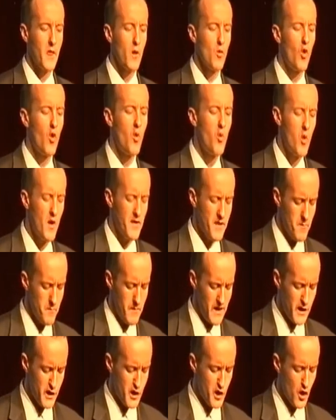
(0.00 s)
Well, with a
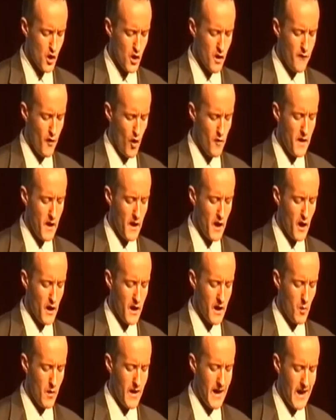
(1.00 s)
mixture of all the
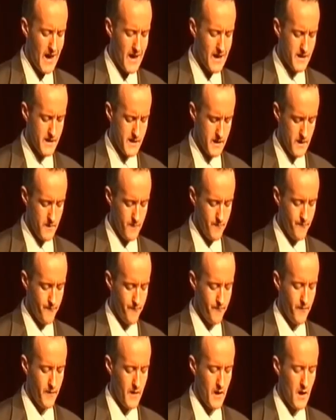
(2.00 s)
learning we had,
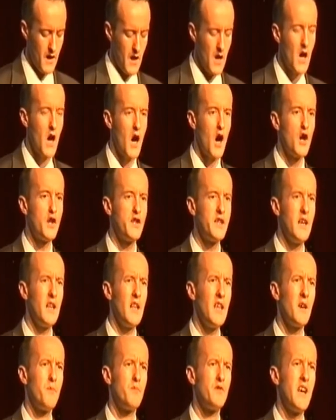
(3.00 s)
our
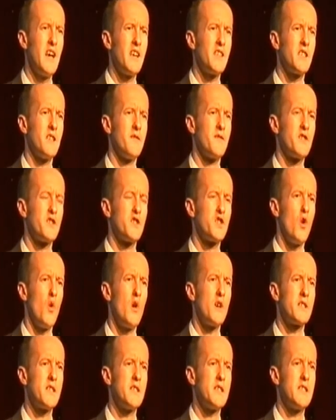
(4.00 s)
daily objectives saw
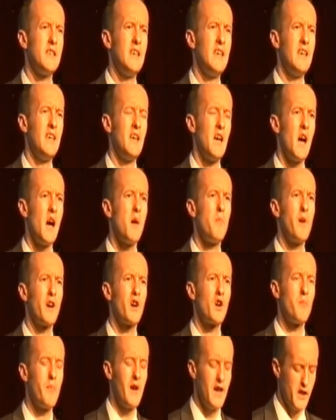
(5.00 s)
us to see a
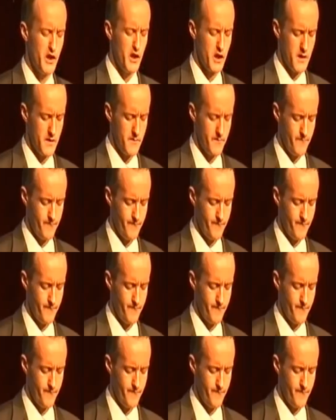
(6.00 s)
bigger picture.